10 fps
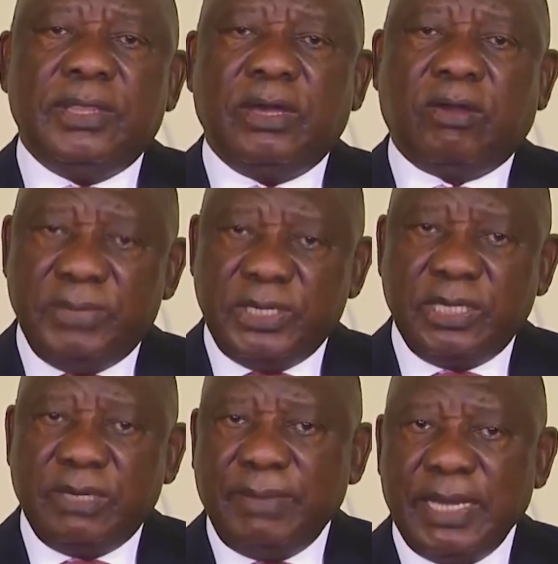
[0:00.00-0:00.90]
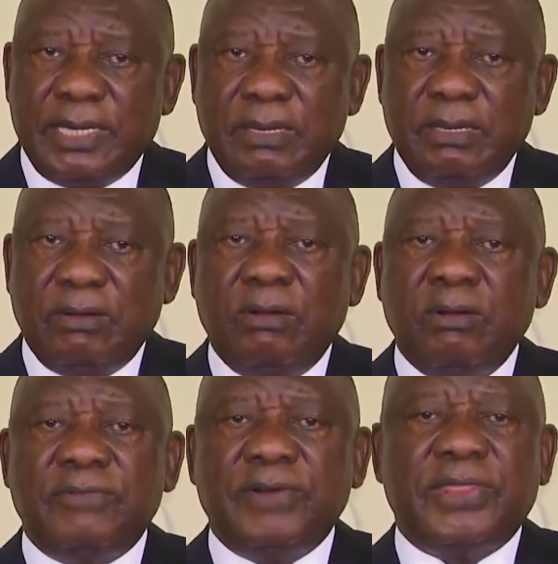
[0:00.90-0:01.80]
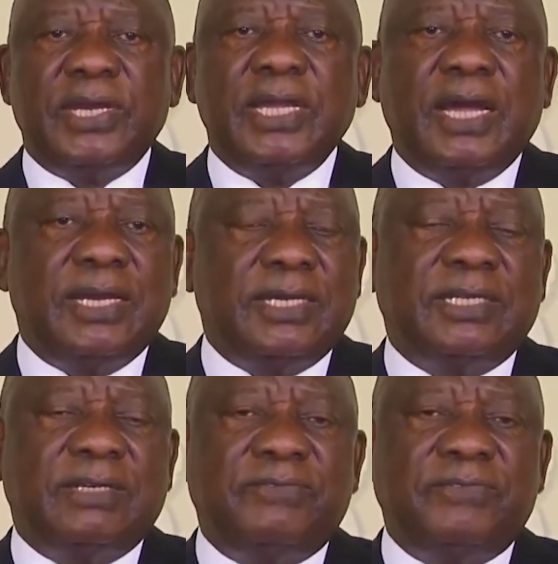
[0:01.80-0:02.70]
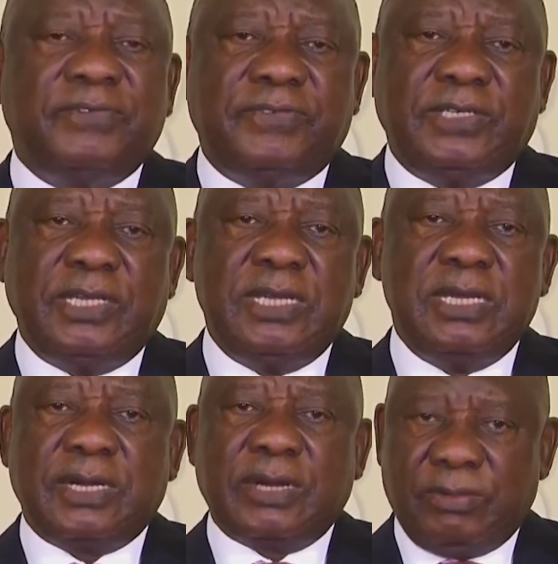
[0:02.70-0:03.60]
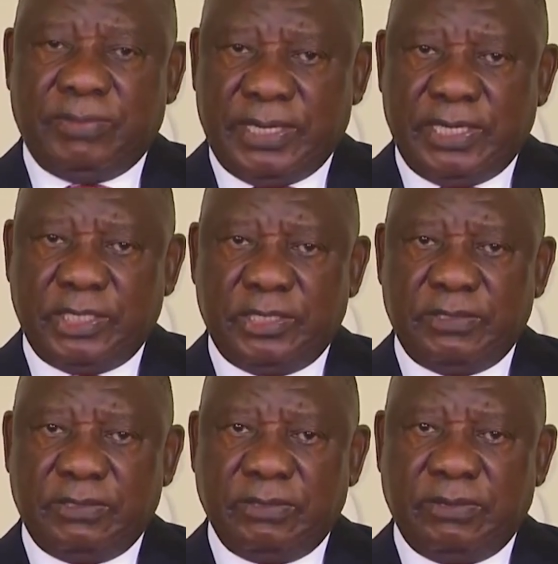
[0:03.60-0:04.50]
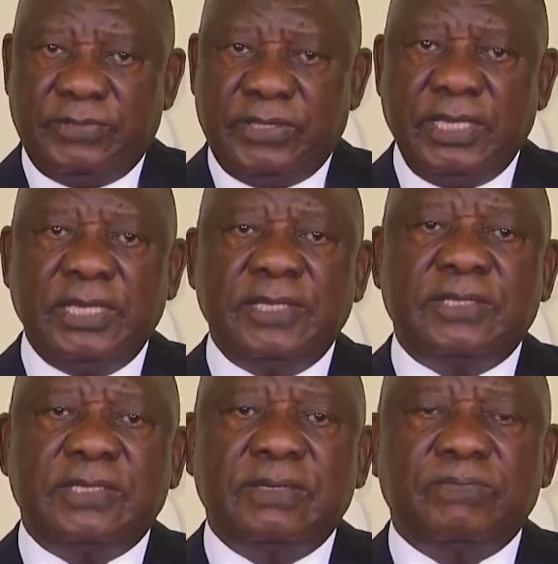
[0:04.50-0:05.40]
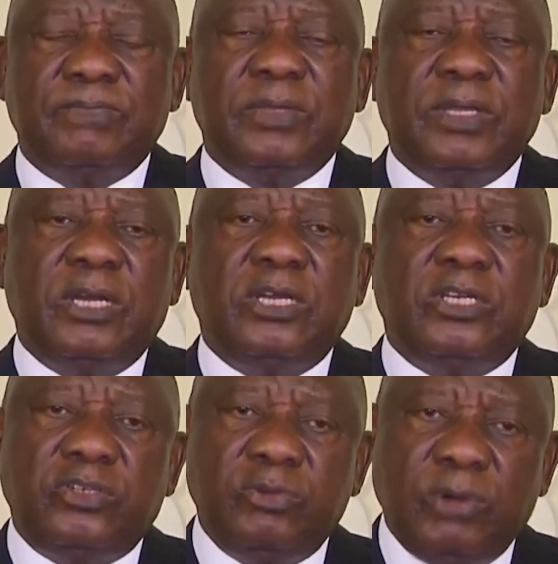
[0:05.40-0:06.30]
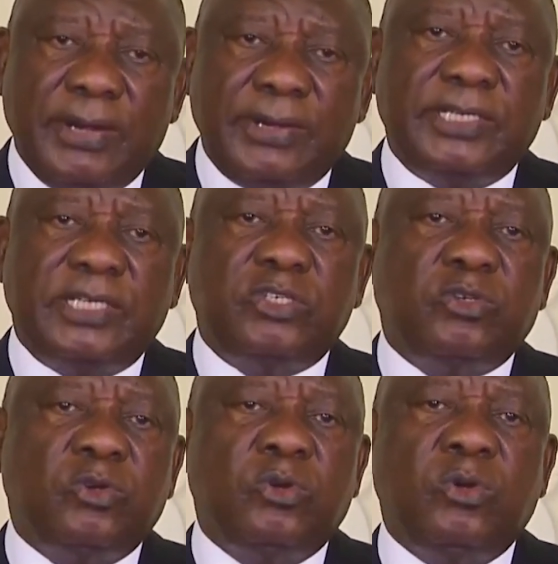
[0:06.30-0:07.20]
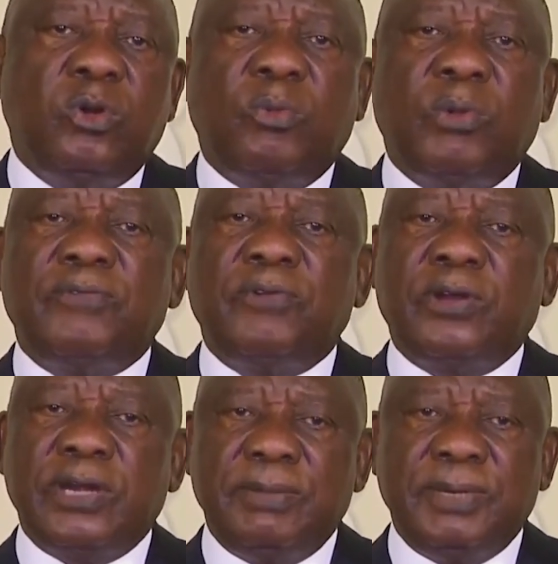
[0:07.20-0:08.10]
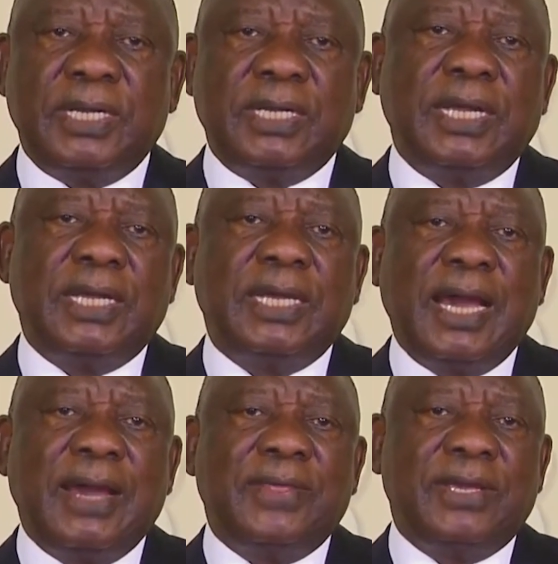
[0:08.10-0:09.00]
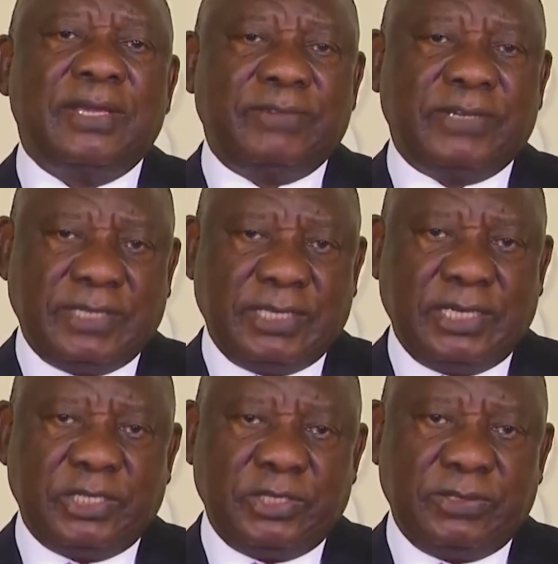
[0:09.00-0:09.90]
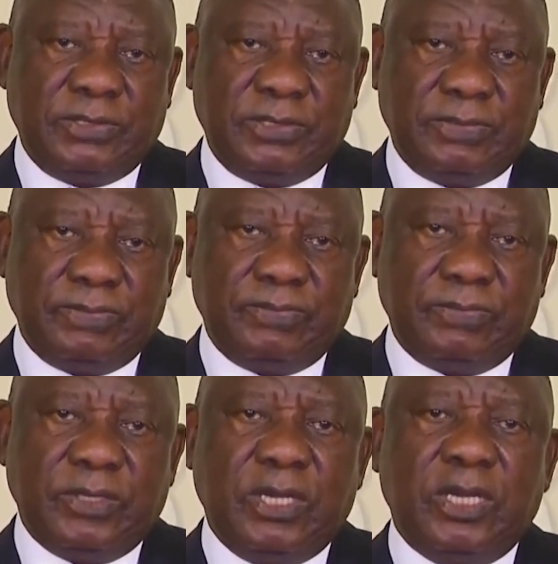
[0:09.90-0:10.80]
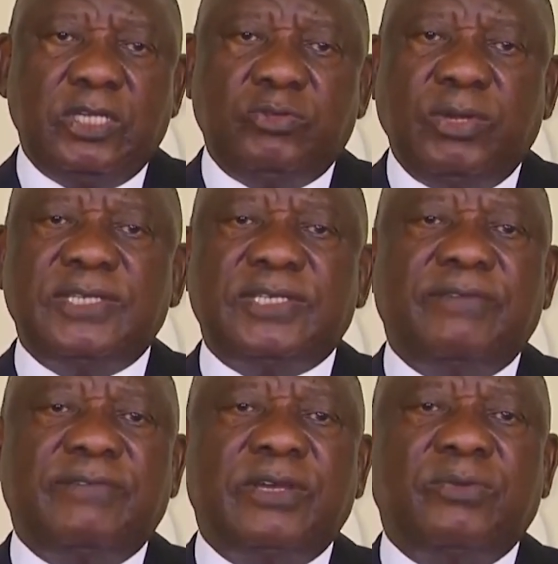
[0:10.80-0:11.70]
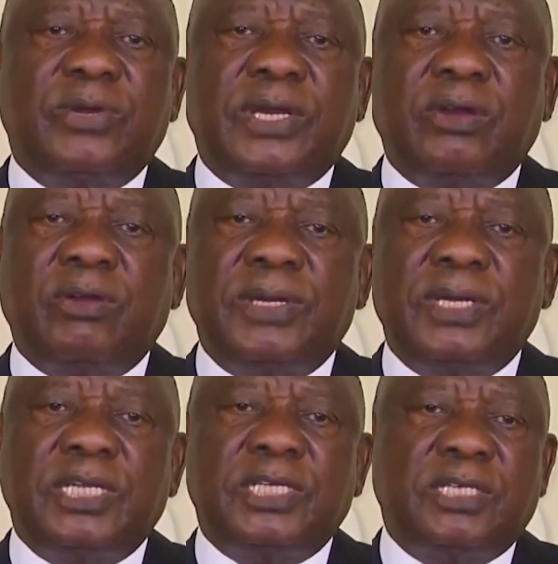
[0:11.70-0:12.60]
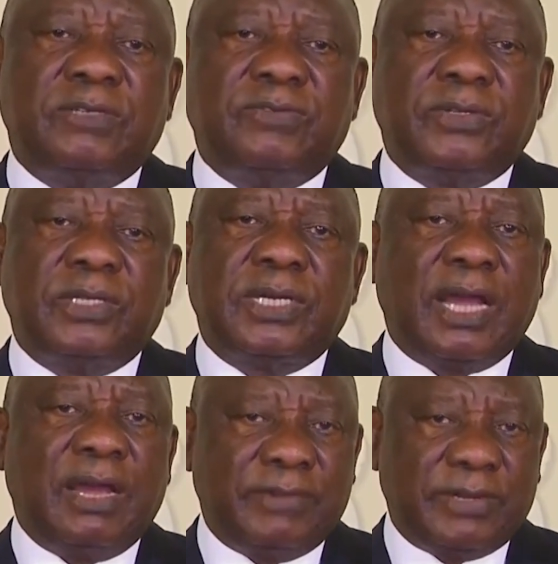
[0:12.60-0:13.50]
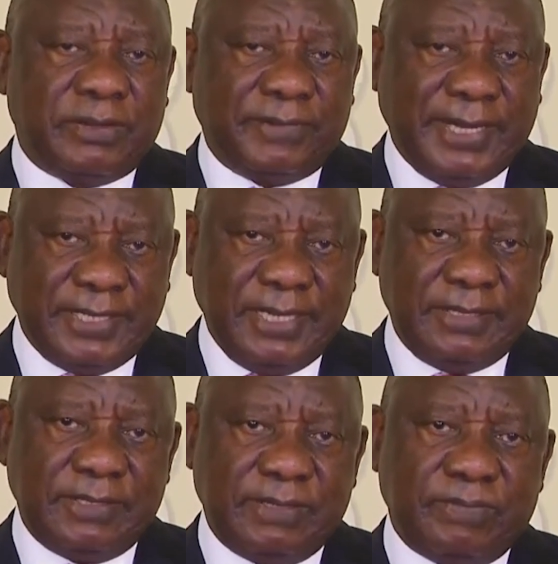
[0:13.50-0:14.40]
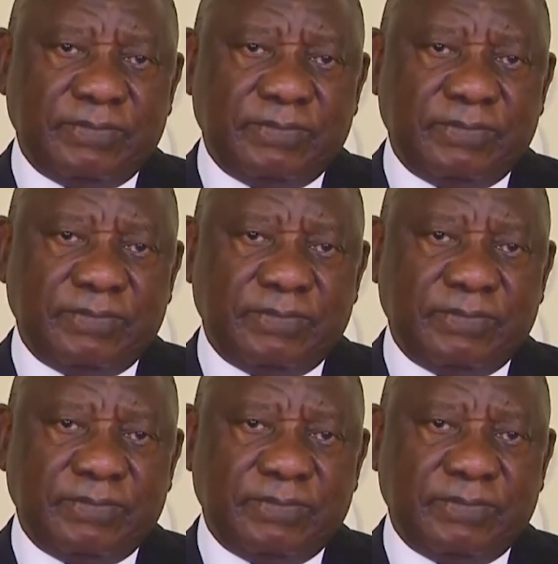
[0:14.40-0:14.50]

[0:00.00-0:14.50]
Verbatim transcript: The Commission made over 350 recommendations. Of these, 202 were for criminal and other investigations. 27 were recommendations for the recovery of assets.